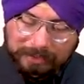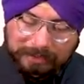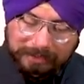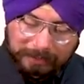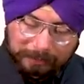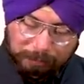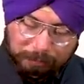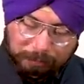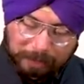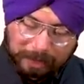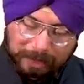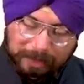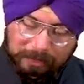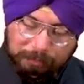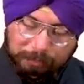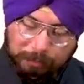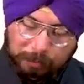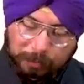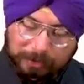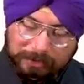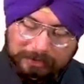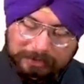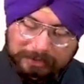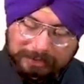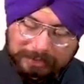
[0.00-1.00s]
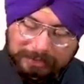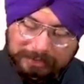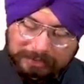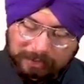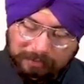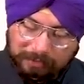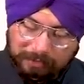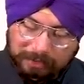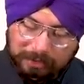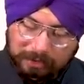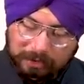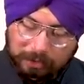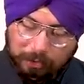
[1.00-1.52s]
Then
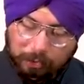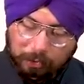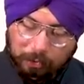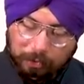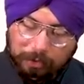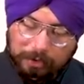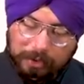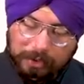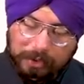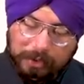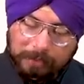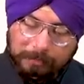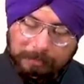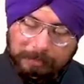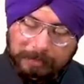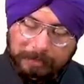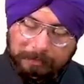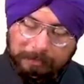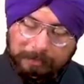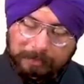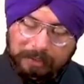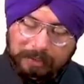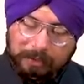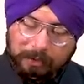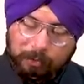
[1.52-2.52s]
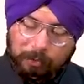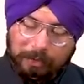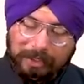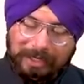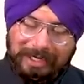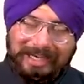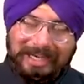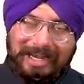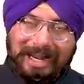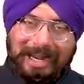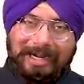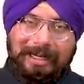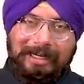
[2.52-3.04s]
5.37 crore people were
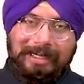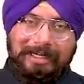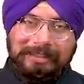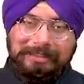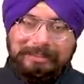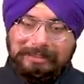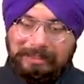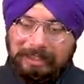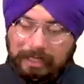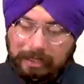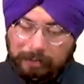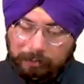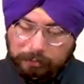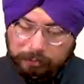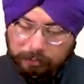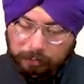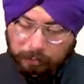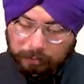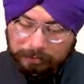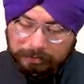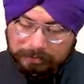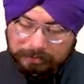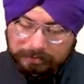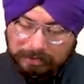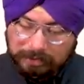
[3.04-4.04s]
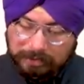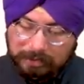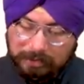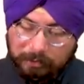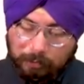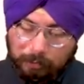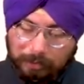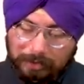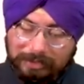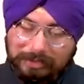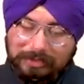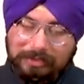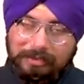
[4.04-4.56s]
landless households.
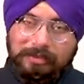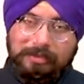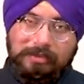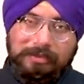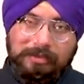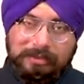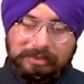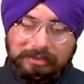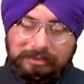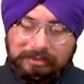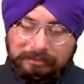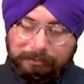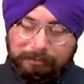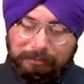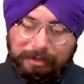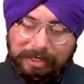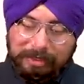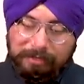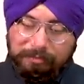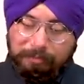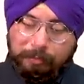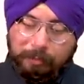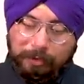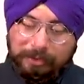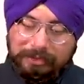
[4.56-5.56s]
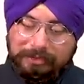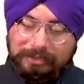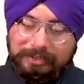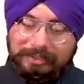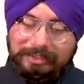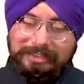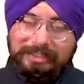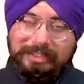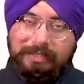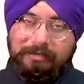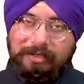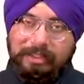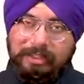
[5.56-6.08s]
Were the
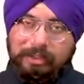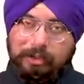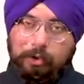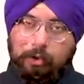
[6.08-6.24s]
5.37